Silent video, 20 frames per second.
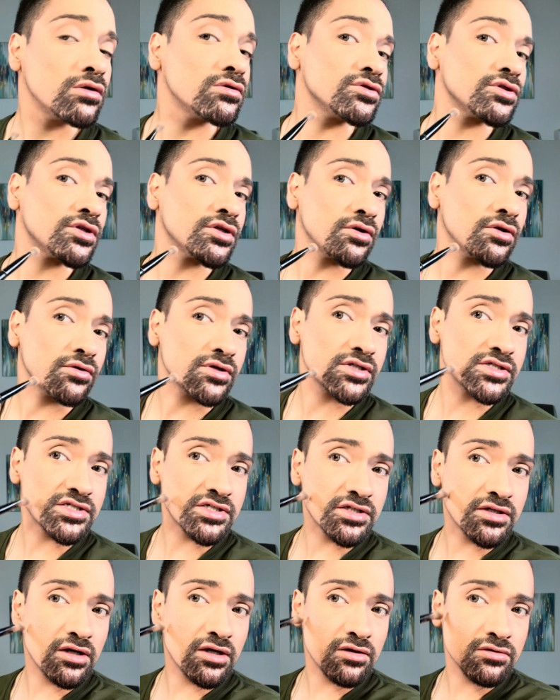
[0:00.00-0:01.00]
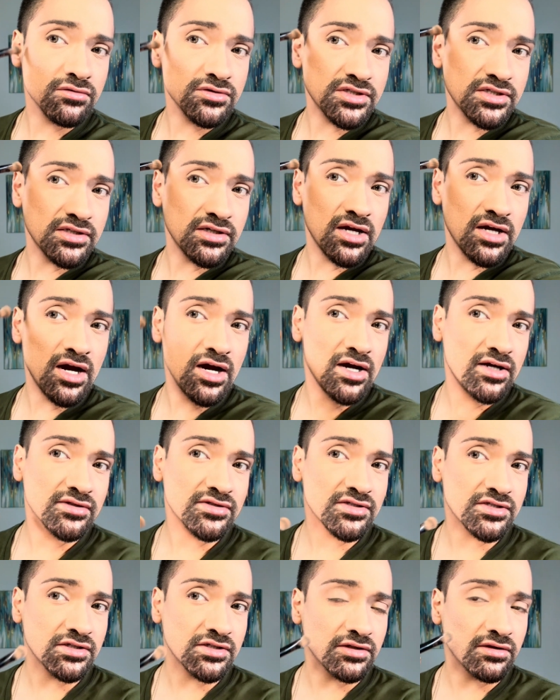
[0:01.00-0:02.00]
You can already see how it's
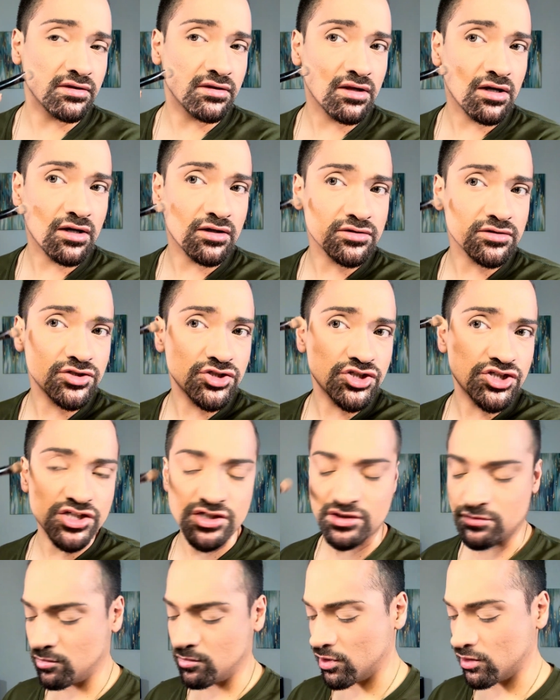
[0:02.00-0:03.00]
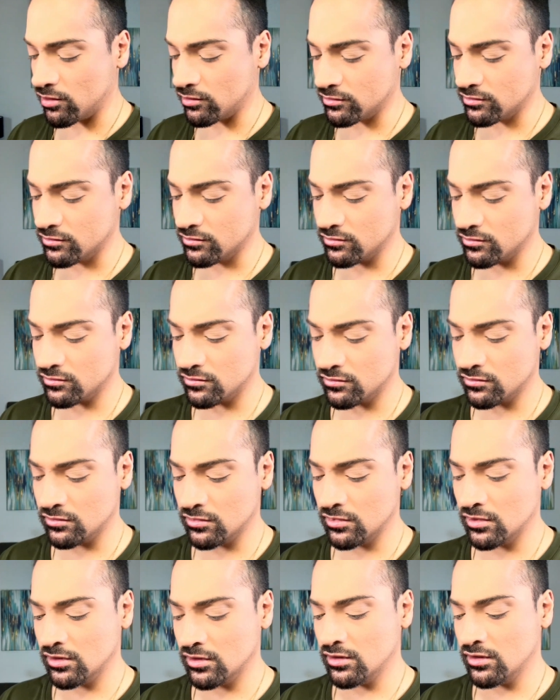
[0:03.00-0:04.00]
enhancing that cheekbone.
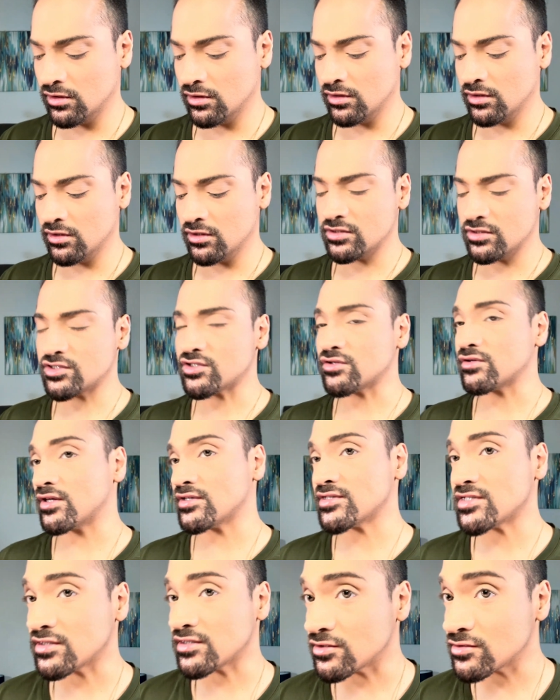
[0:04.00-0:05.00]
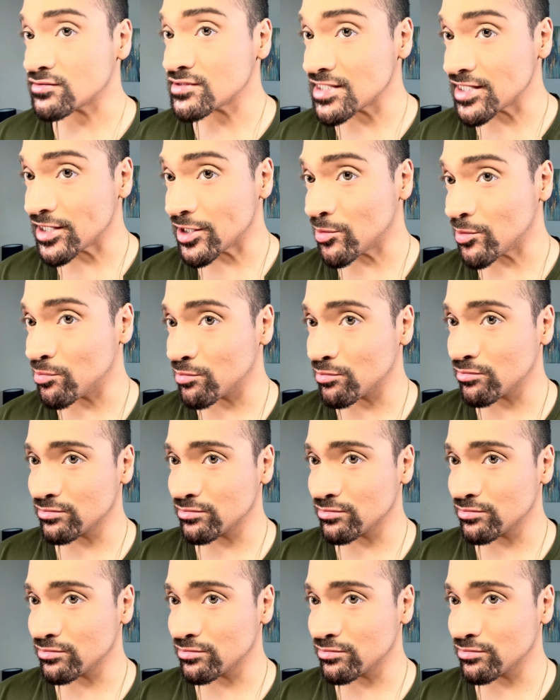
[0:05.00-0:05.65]
So that's a little tip.